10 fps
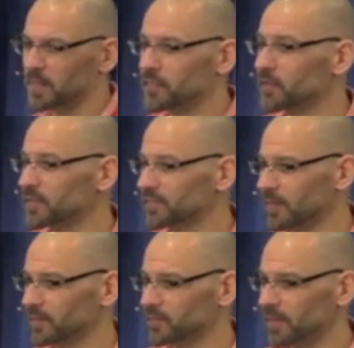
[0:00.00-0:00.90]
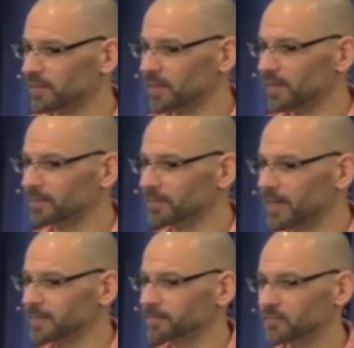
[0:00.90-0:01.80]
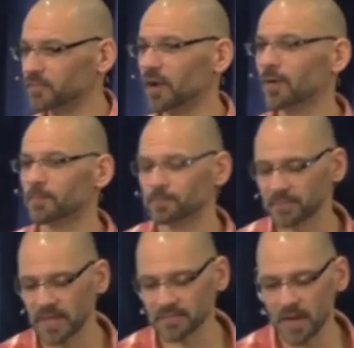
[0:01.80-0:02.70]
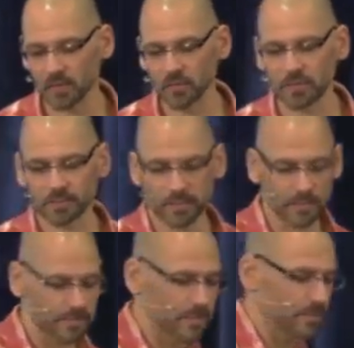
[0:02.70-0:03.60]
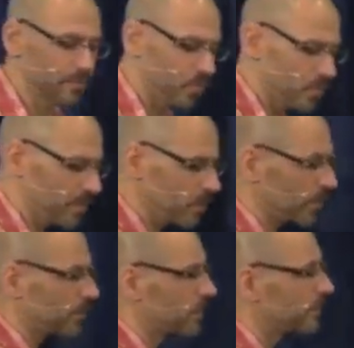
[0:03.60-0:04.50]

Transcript: 30 seconds right there, right? So that's how good the formula works.